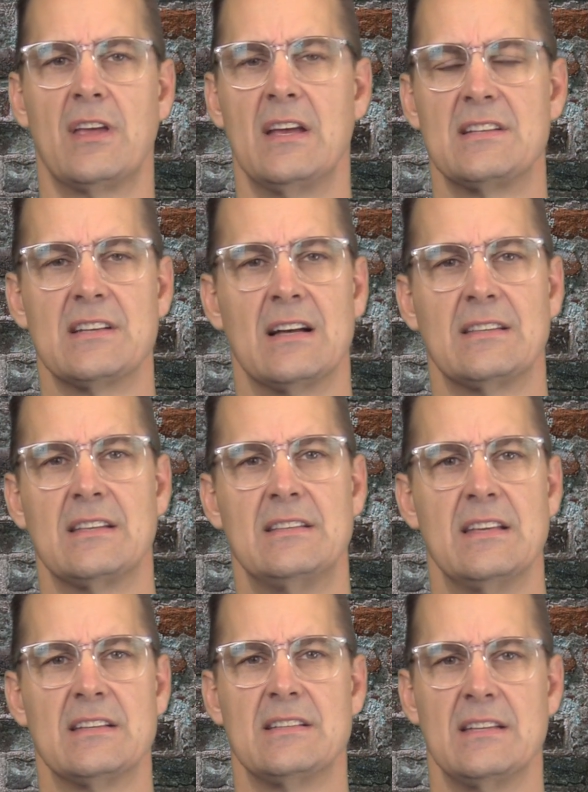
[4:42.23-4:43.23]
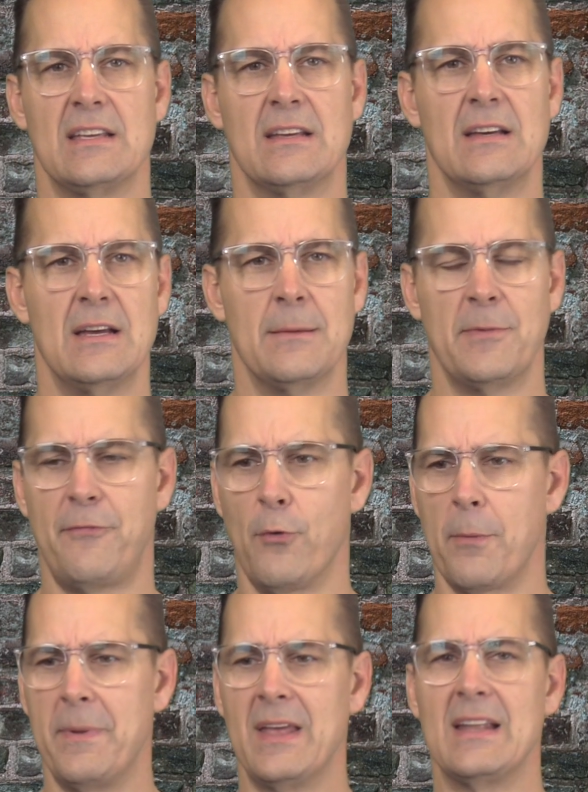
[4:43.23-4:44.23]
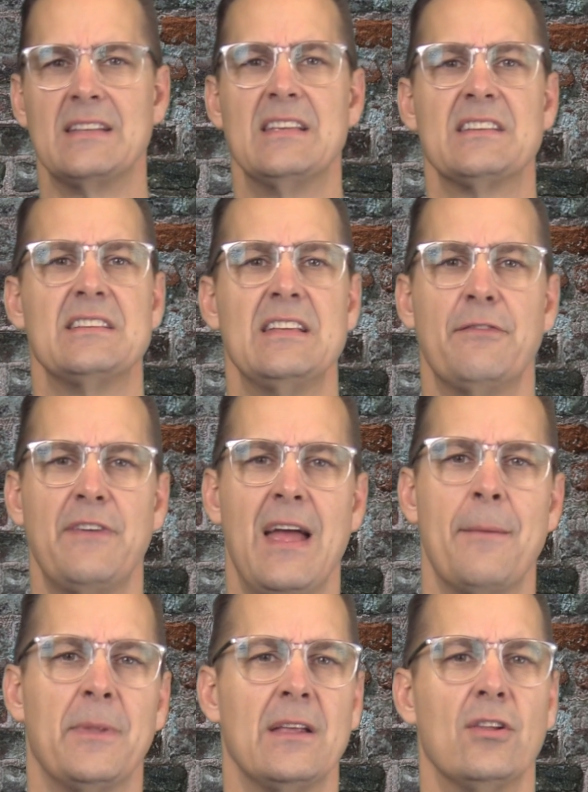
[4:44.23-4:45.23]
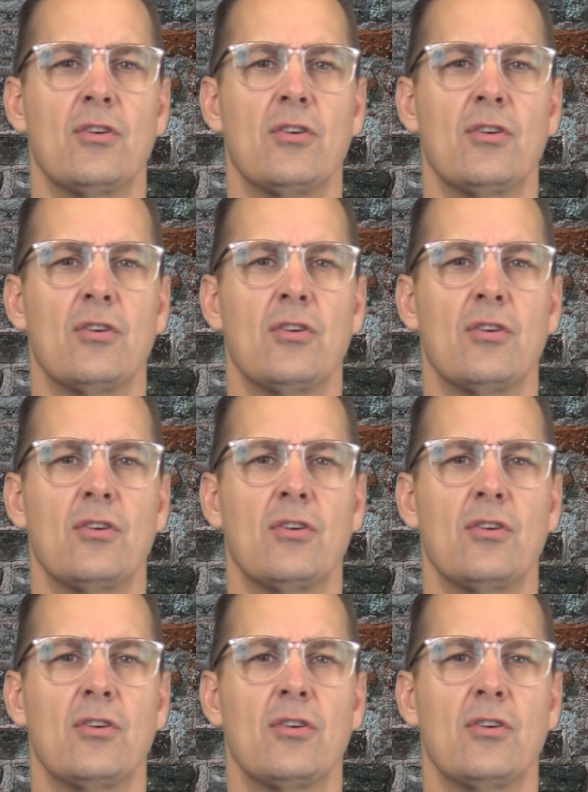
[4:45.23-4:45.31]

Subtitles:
kids on to Disney, before being a Disney family.